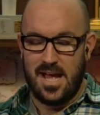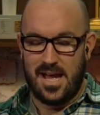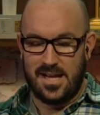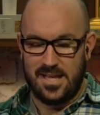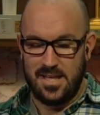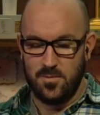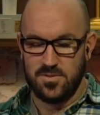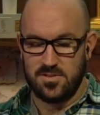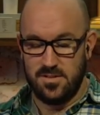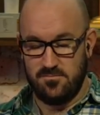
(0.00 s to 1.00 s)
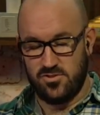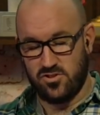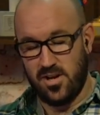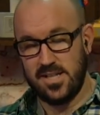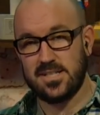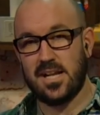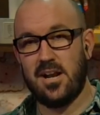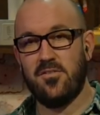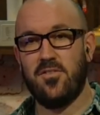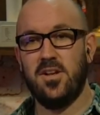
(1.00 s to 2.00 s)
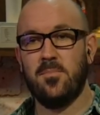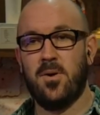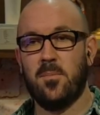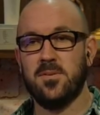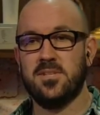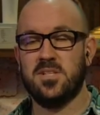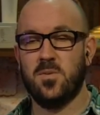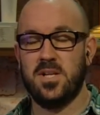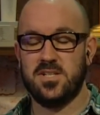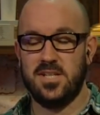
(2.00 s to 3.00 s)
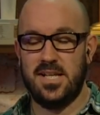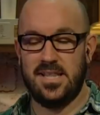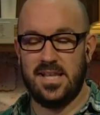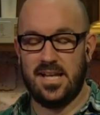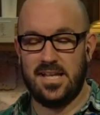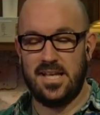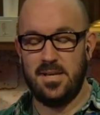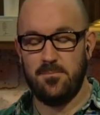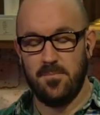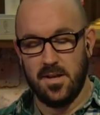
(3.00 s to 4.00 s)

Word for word: right, and he was trying to clarify the Pogba situation in that he